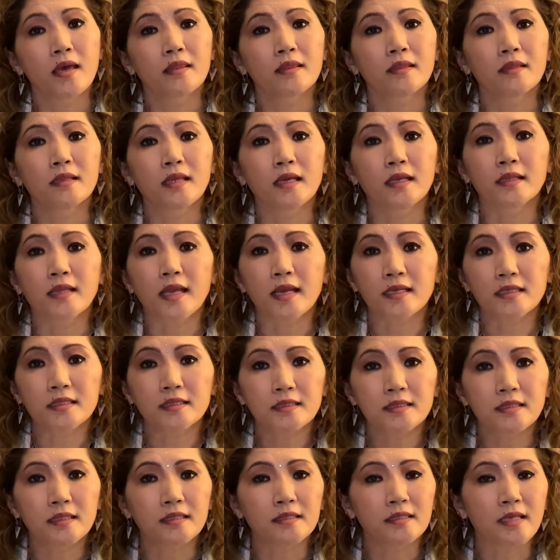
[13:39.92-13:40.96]
The
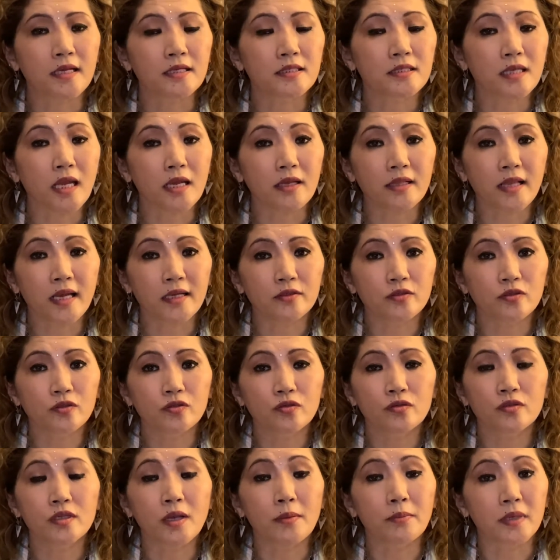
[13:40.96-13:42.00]
next session I'd like to
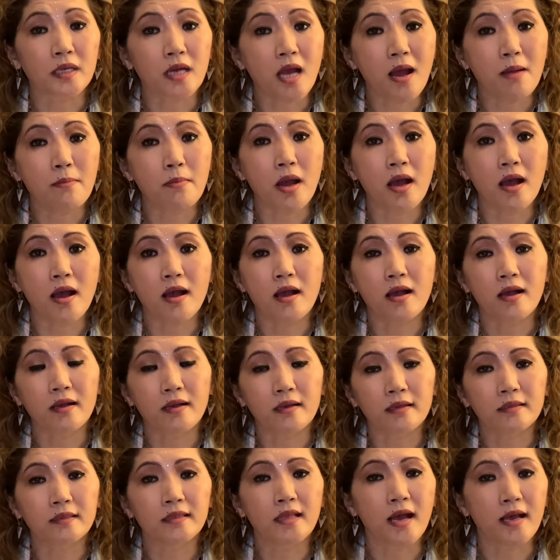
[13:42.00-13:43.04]
do some
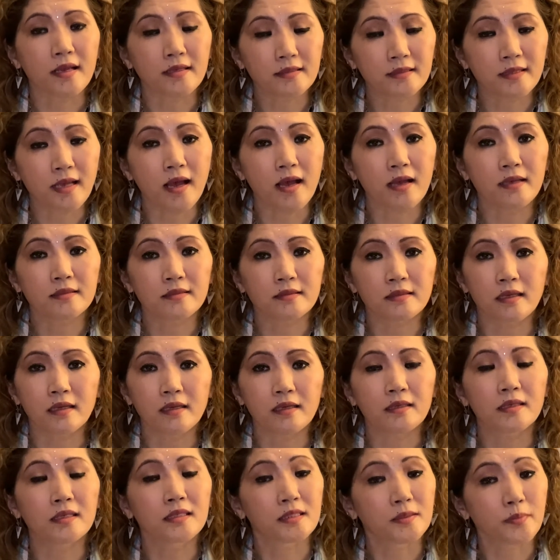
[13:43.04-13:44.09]
Rama Dasas,
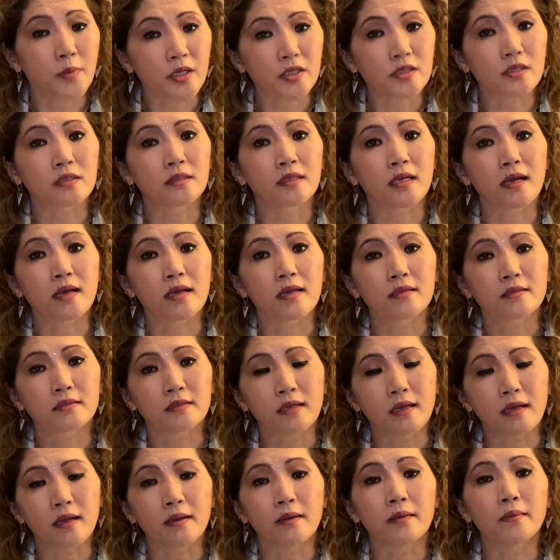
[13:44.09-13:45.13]
special
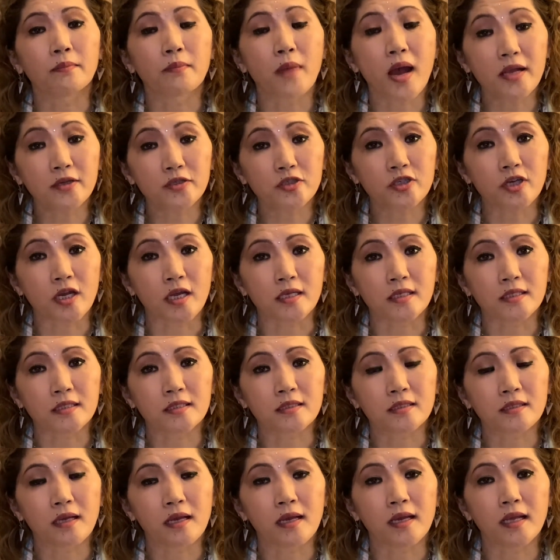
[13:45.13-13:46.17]

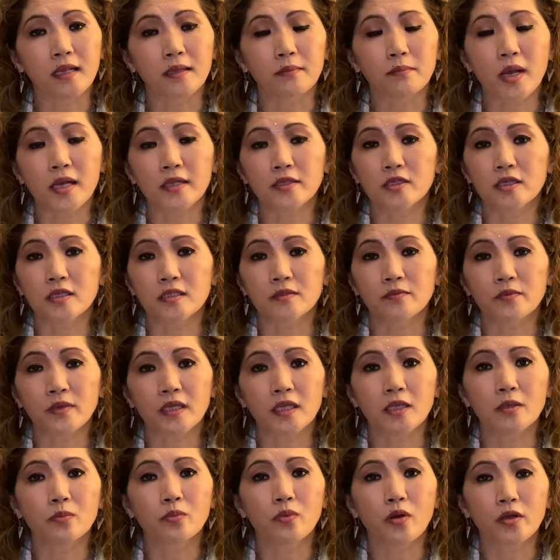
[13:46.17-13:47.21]
mantras, and mantras
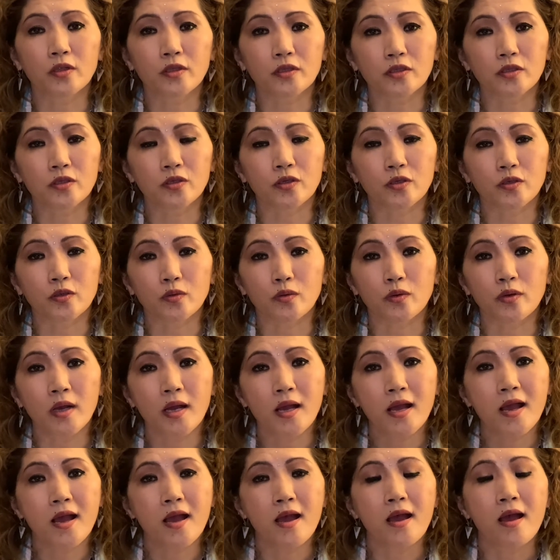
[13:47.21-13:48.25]
very important to you.
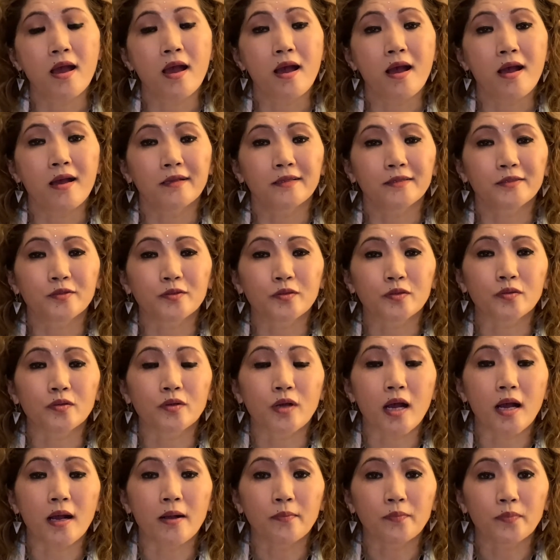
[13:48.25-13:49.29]
Do
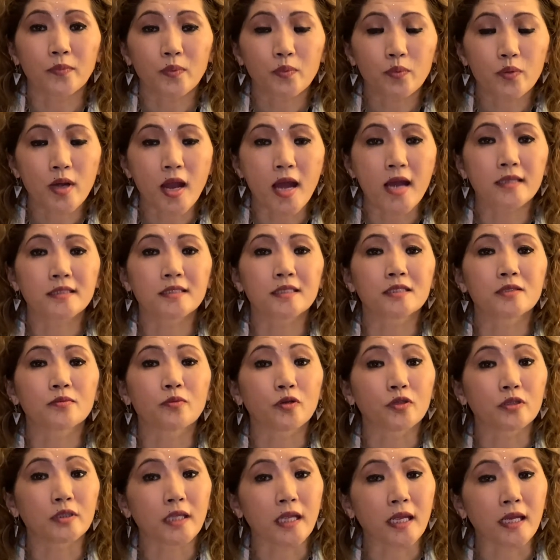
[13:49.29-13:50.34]
practice
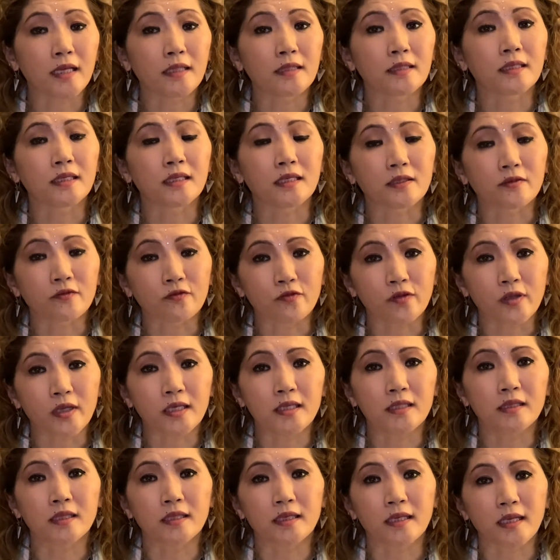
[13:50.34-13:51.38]
for daily and
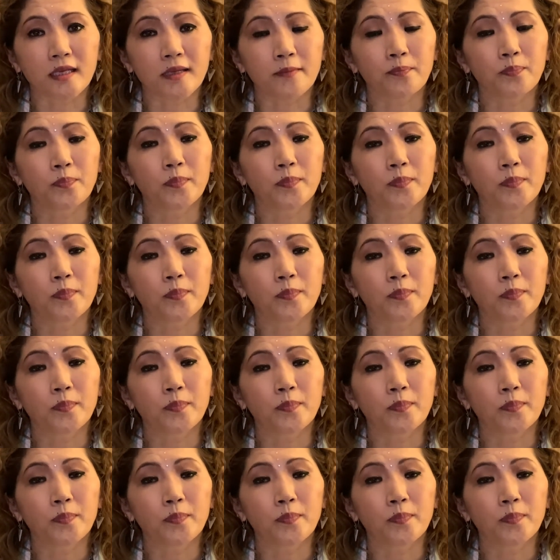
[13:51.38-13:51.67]
weekly.